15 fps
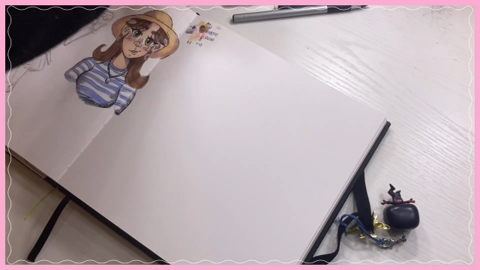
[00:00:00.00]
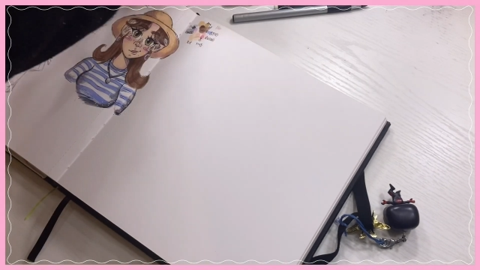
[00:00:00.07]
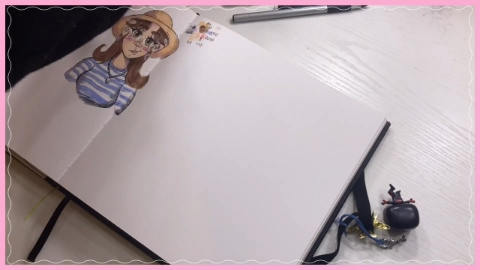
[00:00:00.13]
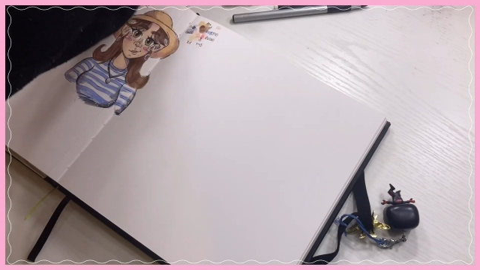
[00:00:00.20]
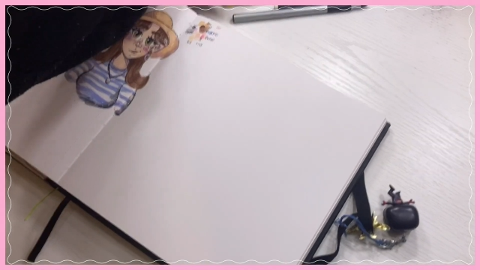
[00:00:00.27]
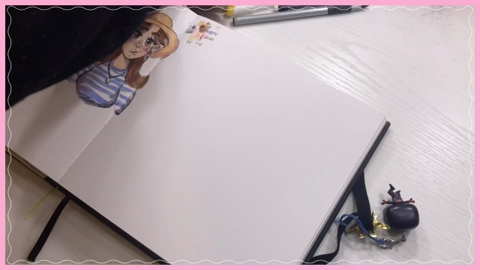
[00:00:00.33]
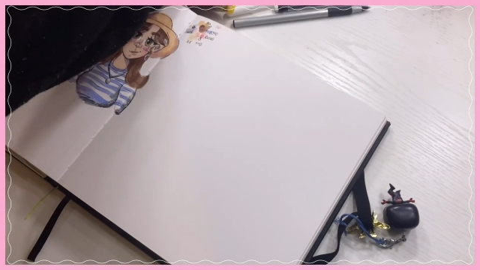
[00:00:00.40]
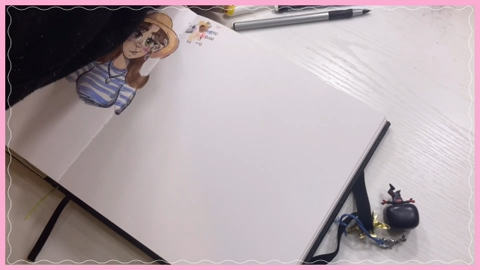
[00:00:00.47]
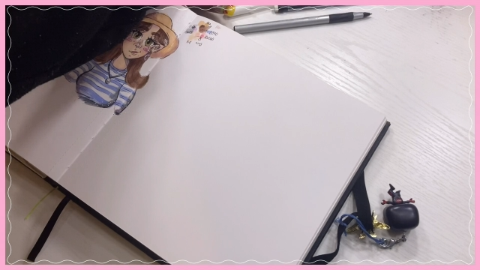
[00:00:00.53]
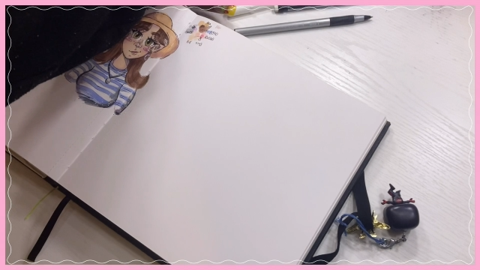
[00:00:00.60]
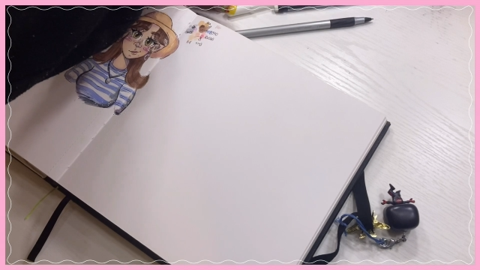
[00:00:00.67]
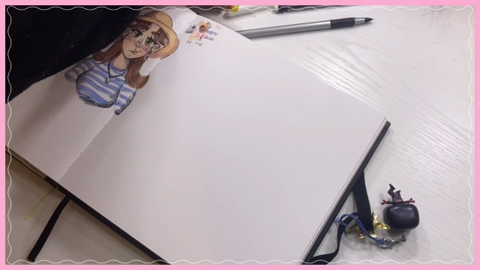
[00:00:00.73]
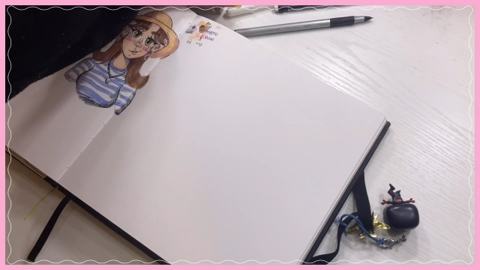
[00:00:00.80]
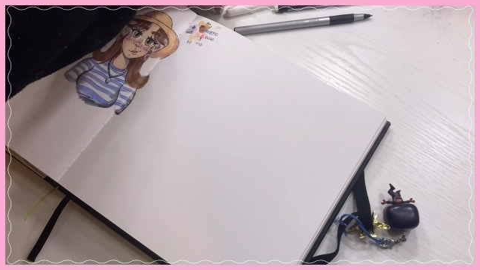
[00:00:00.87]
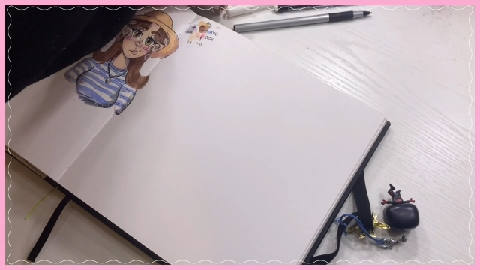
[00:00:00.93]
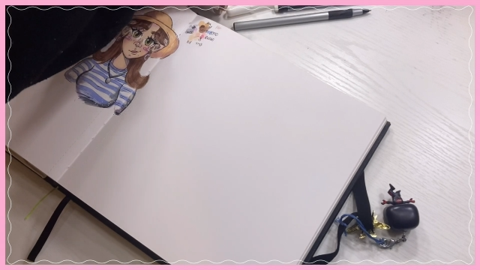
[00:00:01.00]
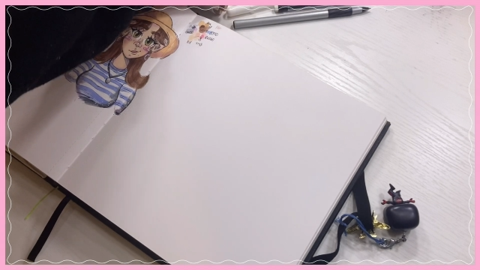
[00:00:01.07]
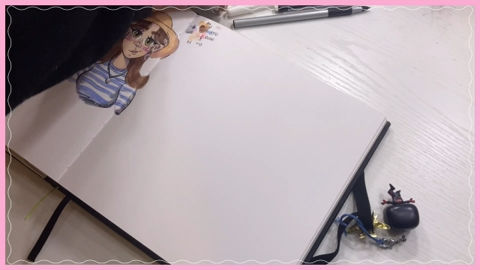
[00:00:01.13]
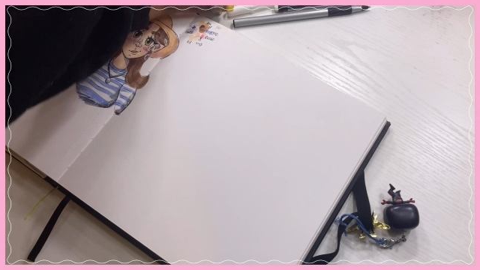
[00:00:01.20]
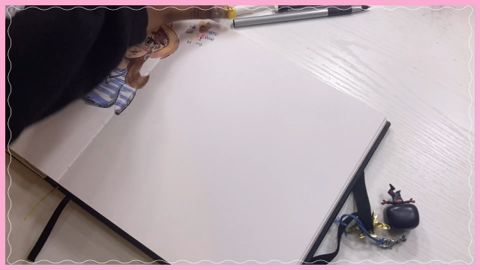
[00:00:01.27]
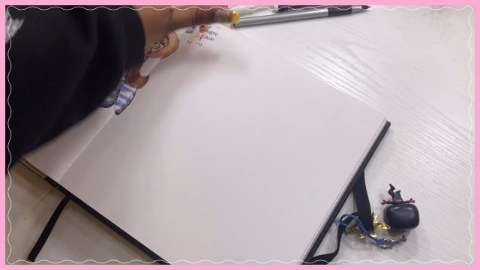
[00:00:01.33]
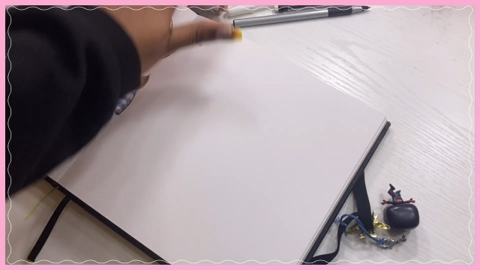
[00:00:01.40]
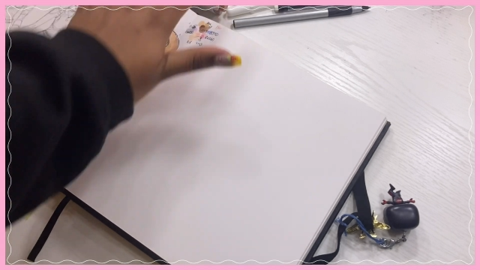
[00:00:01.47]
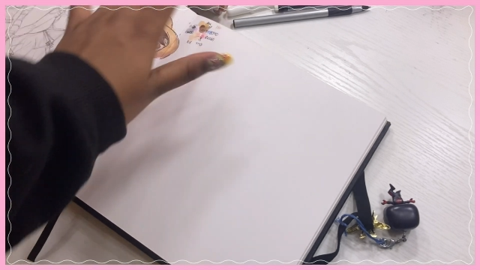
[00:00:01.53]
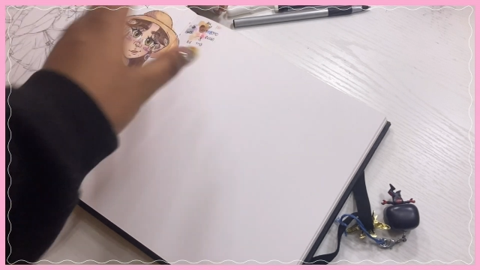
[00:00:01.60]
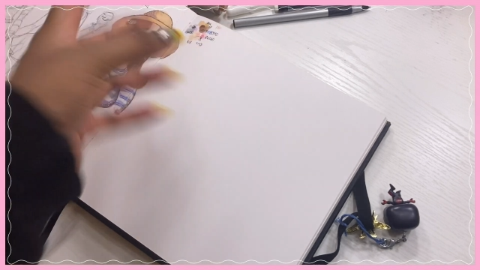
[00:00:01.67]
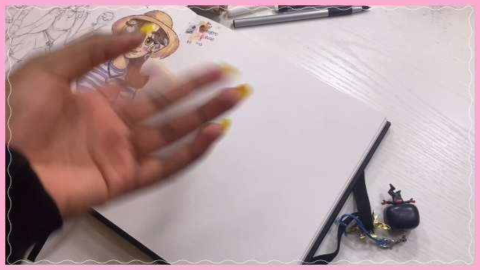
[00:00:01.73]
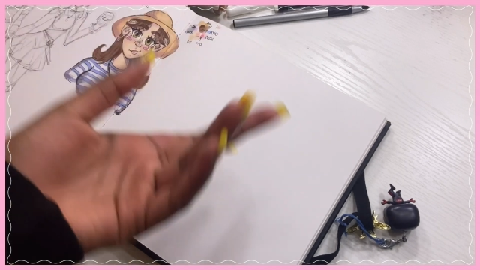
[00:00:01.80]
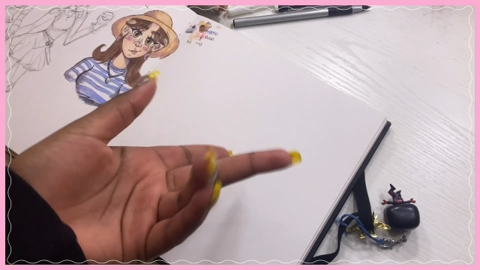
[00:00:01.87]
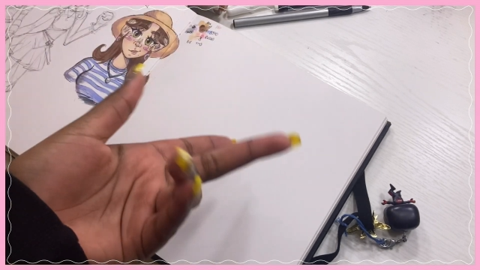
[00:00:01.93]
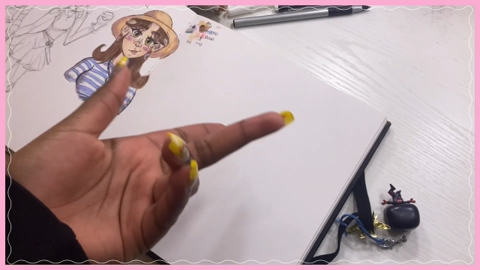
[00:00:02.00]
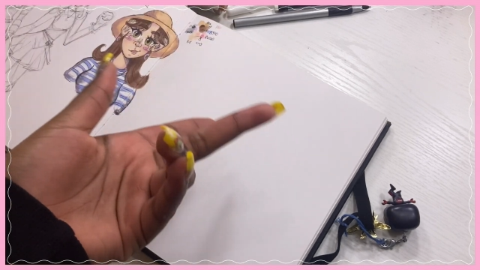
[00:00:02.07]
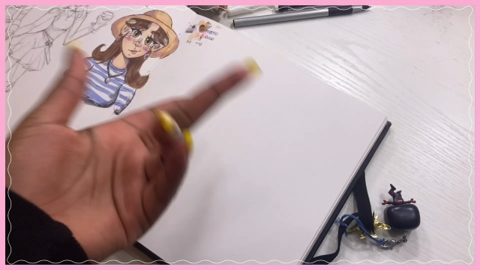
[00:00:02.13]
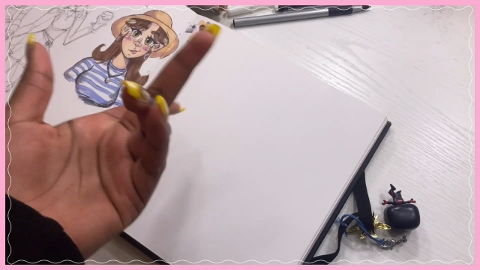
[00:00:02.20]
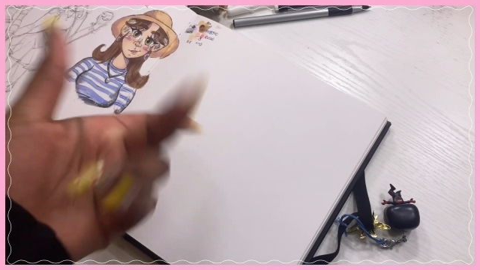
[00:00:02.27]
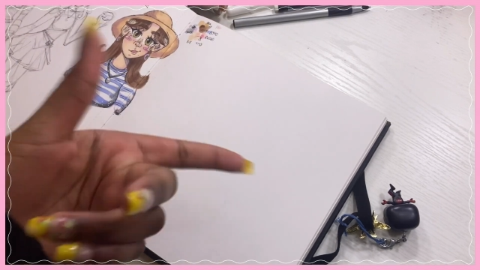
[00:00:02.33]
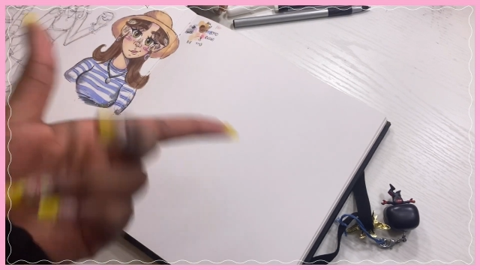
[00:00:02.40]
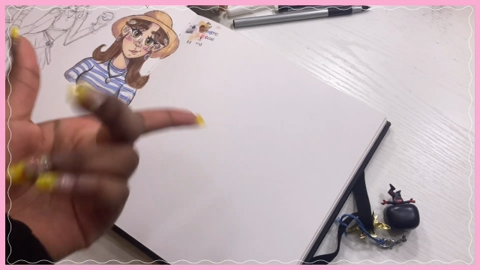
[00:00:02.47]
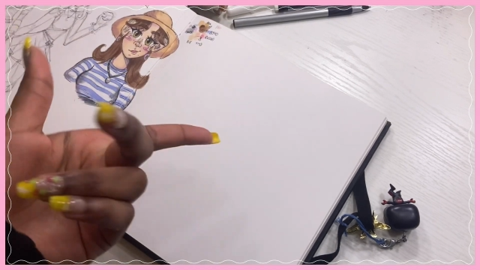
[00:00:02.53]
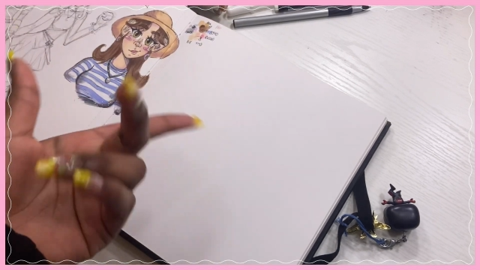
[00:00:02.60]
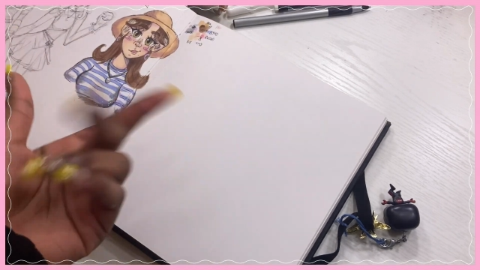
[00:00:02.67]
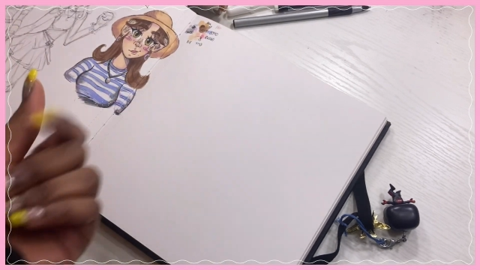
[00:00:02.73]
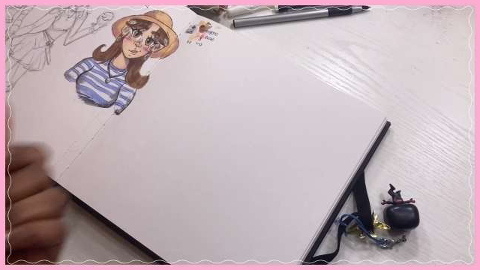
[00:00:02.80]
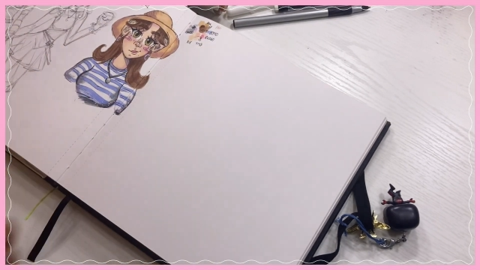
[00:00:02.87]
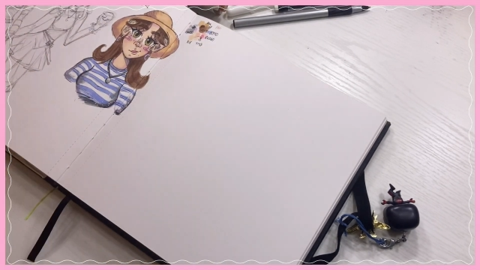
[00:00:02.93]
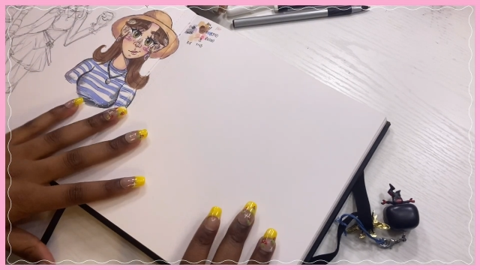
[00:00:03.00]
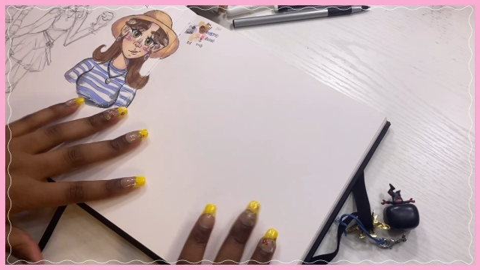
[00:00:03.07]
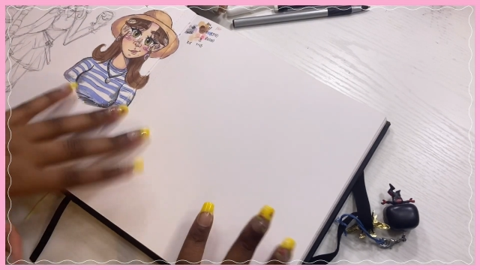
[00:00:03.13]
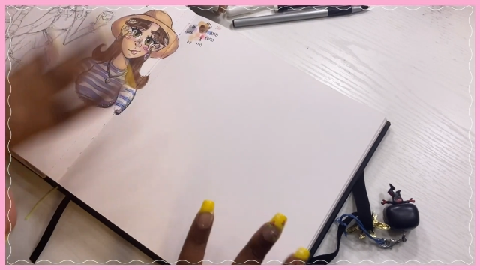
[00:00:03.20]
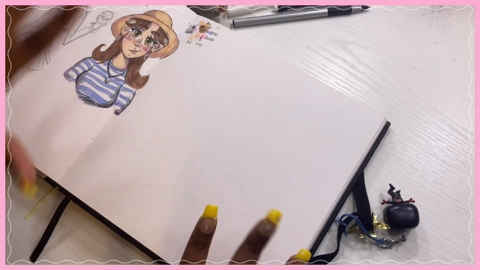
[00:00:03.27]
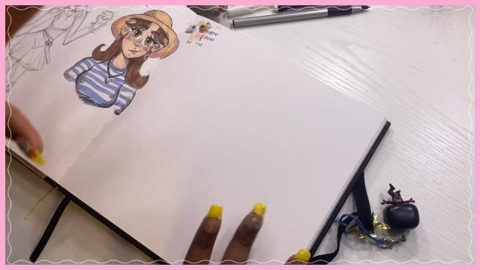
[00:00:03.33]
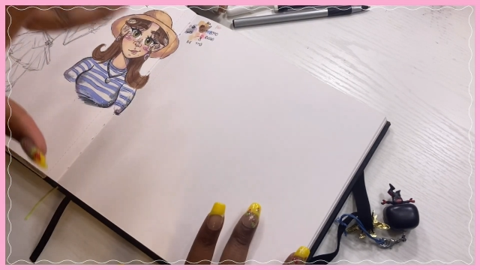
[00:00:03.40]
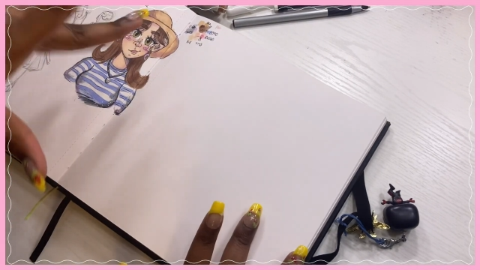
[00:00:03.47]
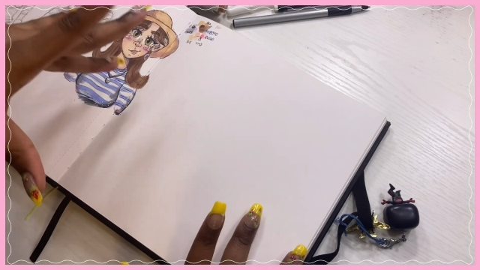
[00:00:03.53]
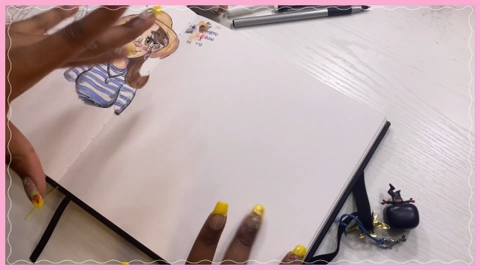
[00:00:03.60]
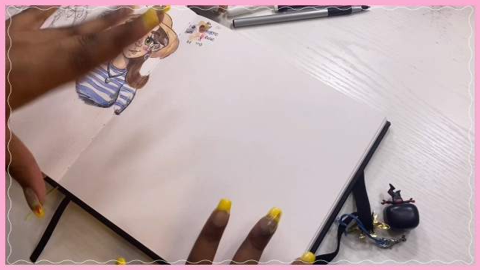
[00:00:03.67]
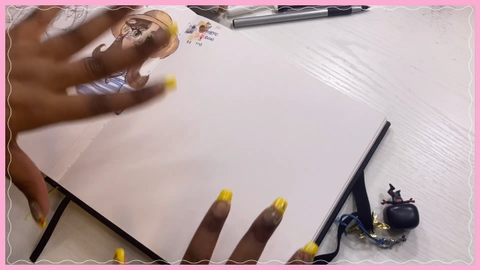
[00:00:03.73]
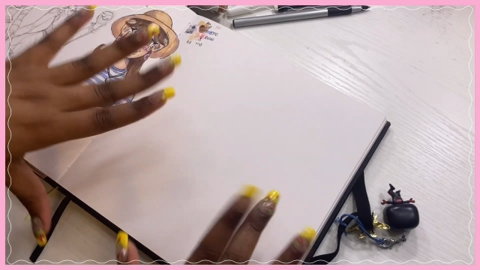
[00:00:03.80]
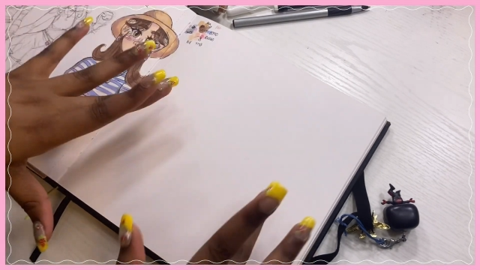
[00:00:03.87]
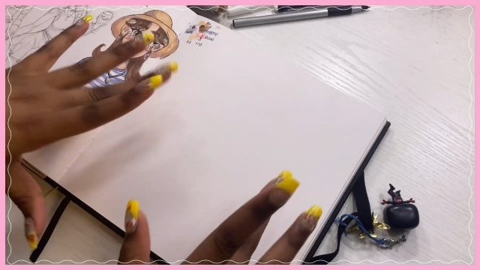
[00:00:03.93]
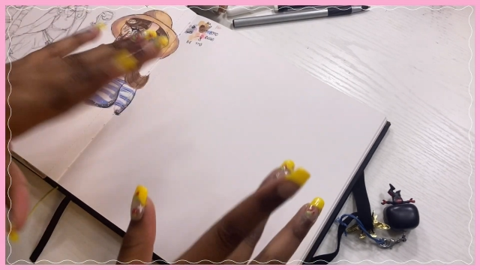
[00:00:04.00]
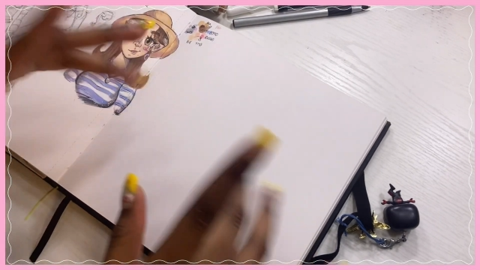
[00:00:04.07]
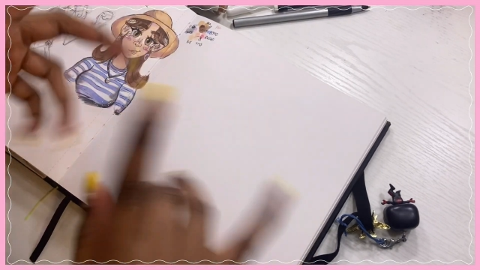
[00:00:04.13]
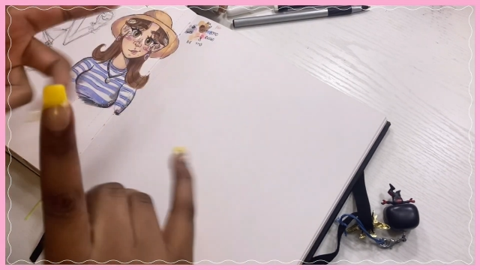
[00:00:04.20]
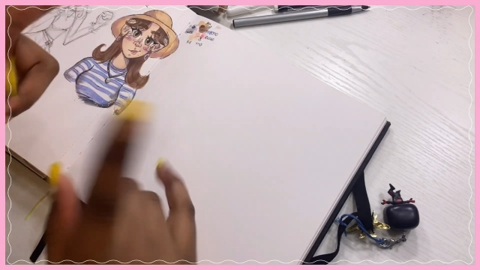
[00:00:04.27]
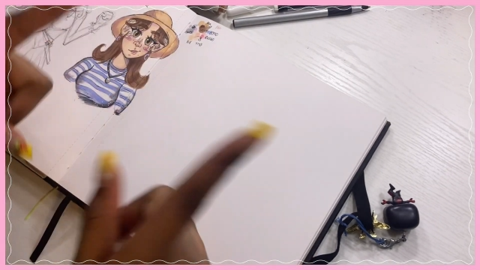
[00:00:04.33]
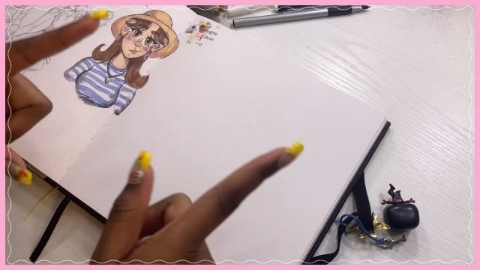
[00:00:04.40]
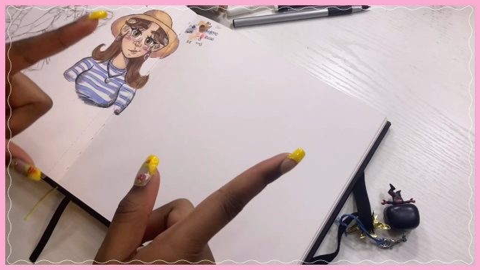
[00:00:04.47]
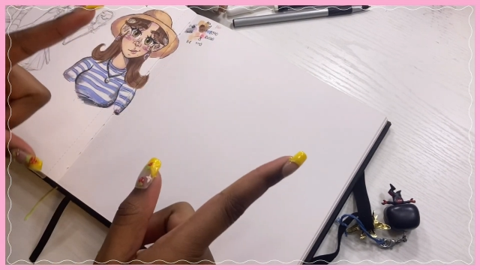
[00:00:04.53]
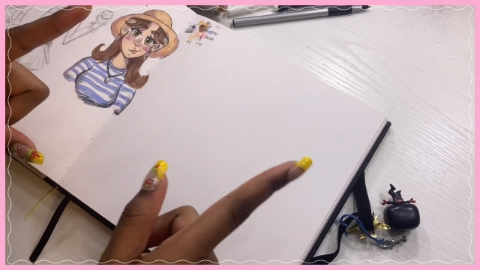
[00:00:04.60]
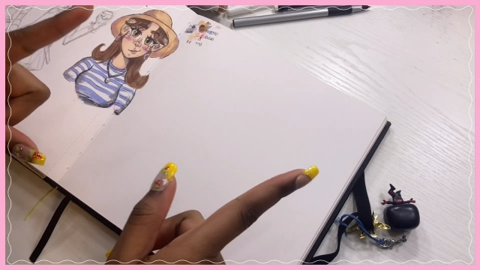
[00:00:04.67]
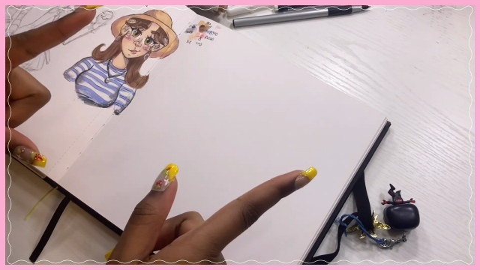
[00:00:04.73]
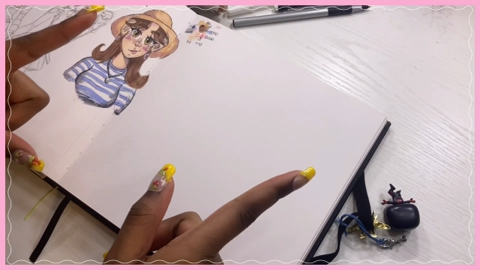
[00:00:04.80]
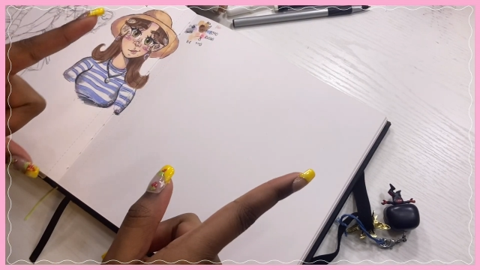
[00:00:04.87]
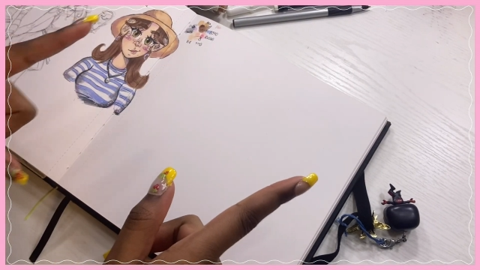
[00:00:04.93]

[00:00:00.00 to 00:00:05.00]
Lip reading: Nobody's mouth can be seen.